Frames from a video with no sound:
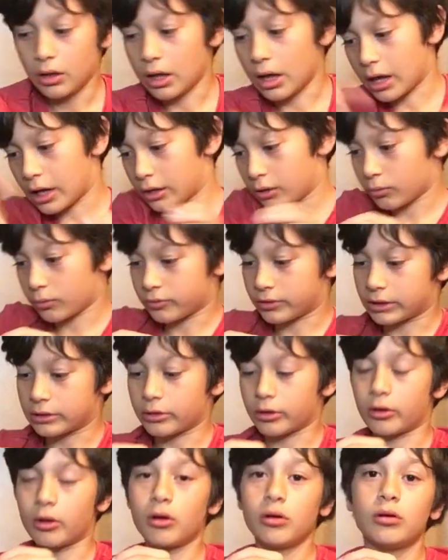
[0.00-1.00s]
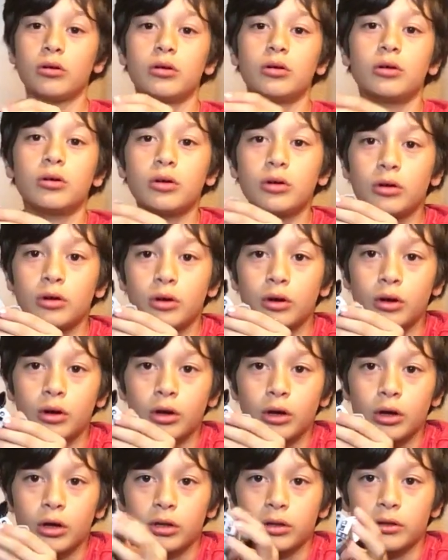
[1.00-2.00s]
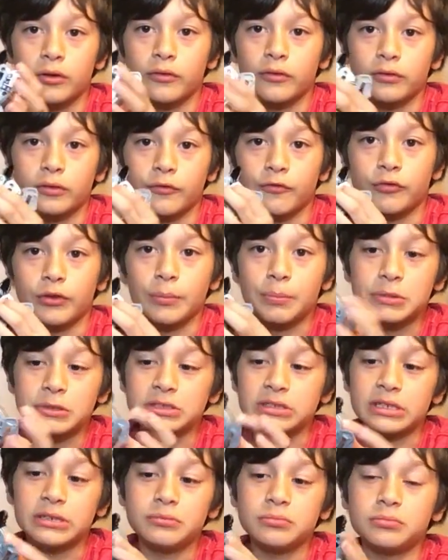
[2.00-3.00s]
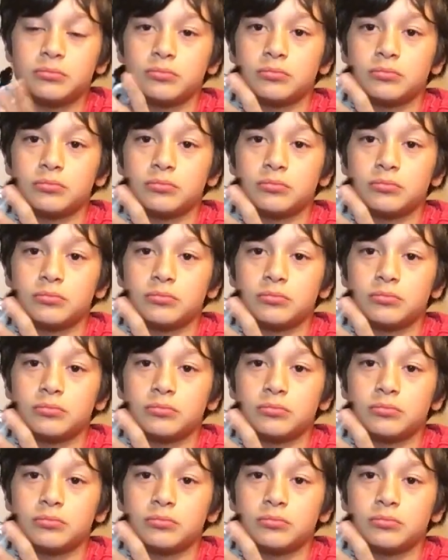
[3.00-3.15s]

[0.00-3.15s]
And with the turtle, the flippers in,